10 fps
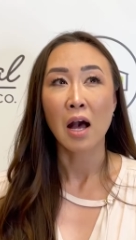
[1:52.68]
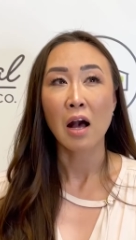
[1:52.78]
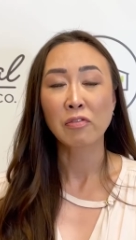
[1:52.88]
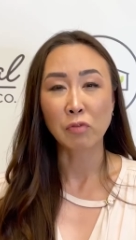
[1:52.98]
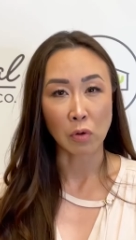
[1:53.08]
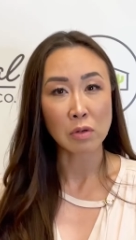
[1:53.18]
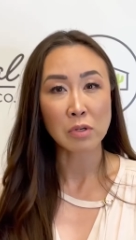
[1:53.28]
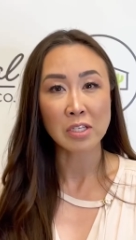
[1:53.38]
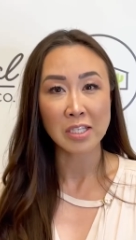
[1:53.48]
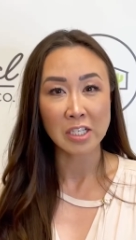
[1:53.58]

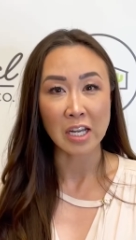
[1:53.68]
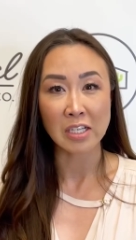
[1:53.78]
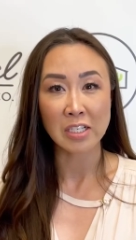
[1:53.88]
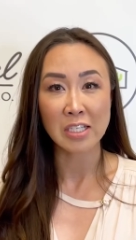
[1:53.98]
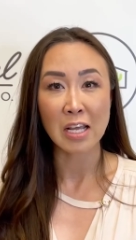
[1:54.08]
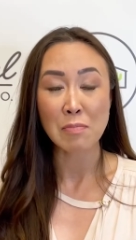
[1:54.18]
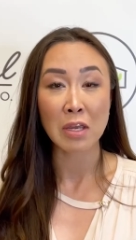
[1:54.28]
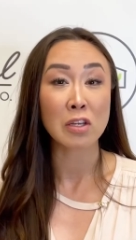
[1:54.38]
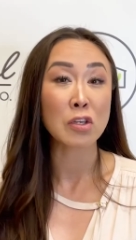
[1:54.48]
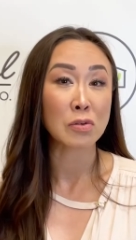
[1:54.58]
affordable suggestions that
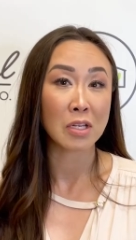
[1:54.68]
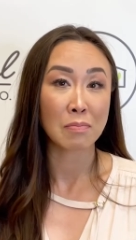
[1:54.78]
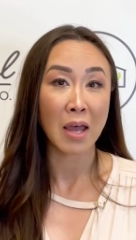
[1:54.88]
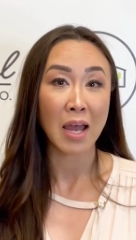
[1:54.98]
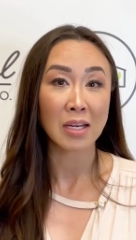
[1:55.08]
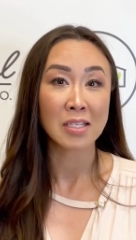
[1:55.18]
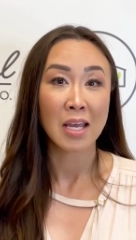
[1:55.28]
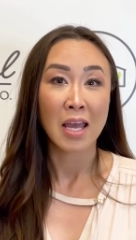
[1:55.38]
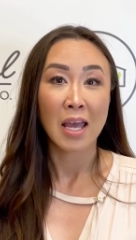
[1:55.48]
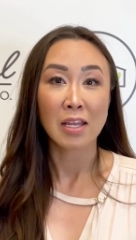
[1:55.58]
made a huge impact.
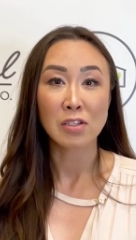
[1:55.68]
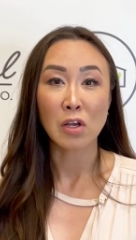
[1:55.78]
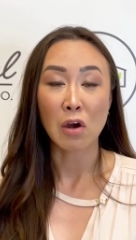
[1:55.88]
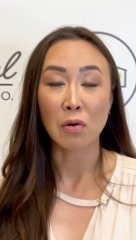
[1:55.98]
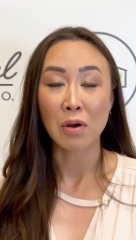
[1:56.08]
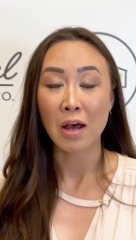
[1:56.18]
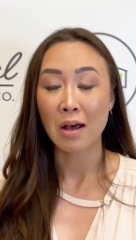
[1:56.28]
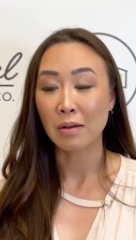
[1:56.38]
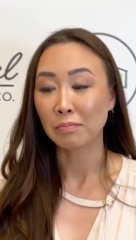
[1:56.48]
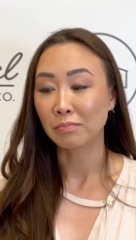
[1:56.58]
And so
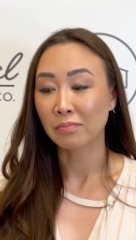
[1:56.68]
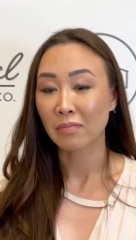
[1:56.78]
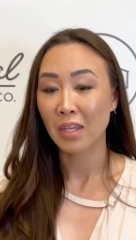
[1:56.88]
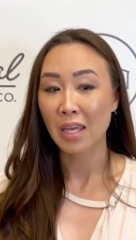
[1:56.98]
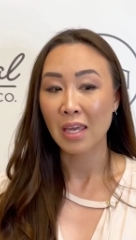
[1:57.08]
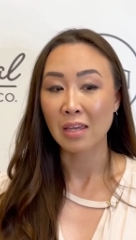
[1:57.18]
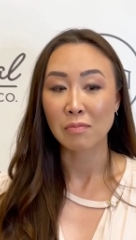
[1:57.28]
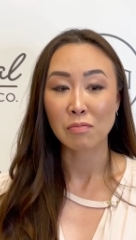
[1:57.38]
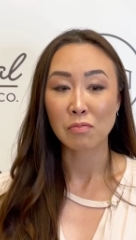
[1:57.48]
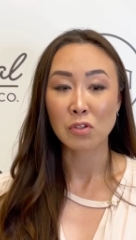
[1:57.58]
um,
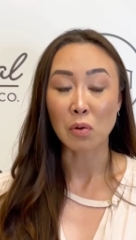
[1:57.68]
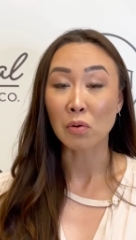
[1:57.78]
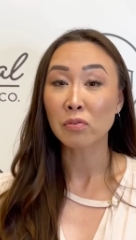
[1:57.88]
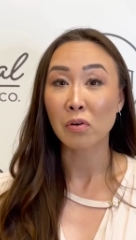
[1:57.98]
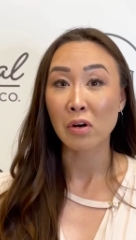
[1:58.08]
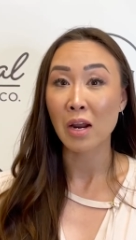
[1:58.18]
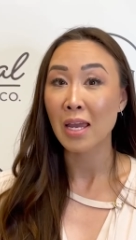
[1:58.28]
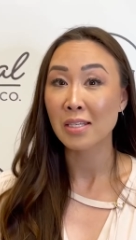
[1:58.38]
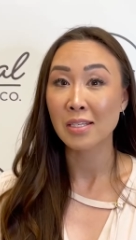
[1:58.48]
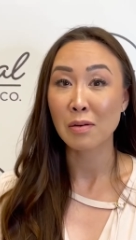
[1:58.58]
it sold for
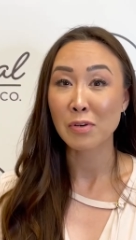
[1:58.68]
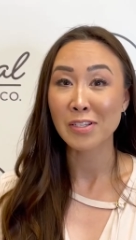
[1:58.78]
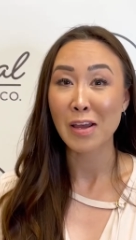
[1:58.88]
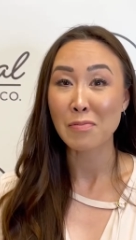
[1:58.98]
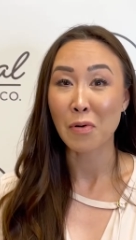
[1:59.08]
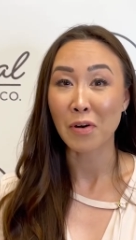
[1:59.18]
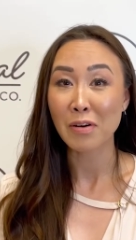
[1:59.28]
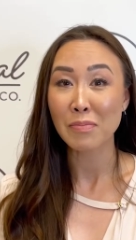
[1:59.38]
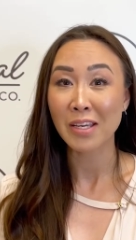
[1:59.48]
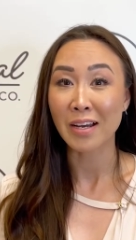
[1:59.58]
8 to 10%
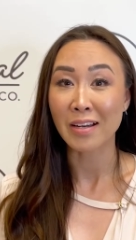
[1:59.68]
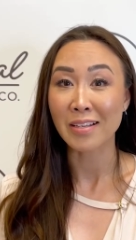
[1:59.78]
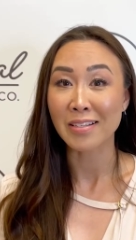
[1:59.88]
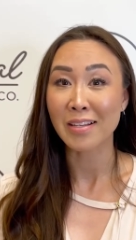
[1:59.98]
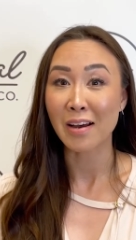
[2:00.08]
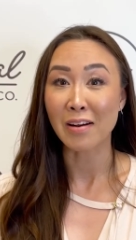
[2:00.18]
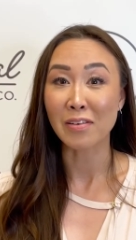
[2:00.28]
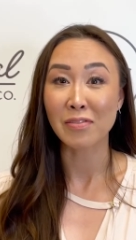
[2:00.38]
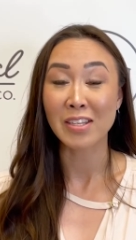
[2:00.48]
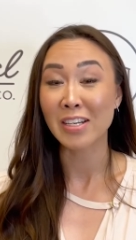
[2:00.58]
more because
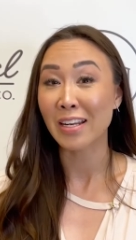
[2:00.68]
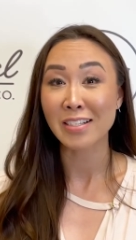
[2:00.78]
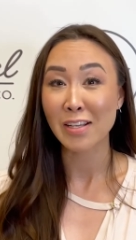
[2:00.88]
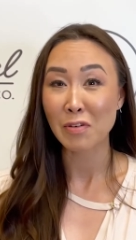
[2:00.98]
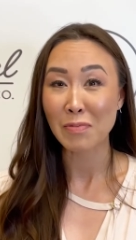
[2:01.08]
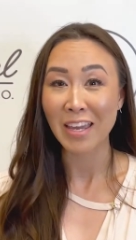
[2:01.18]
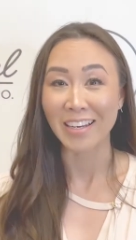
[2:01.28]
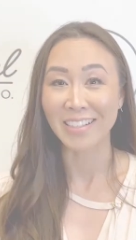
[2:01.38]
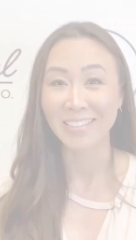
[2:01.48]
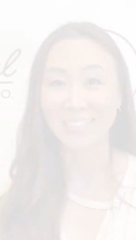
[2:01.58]
of the changes that we made.
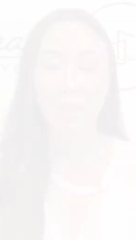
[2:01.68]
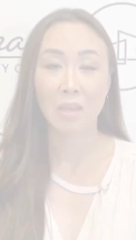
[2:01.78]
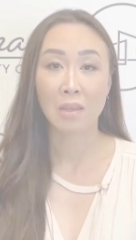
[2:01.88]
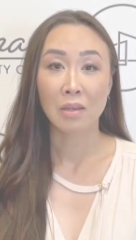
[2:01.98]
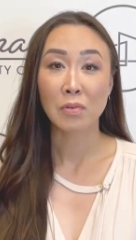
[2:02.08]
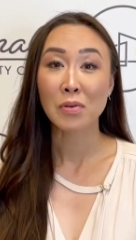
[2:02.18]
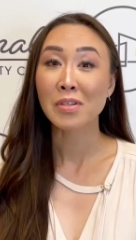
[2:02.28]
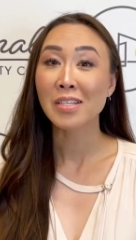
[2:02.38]
We would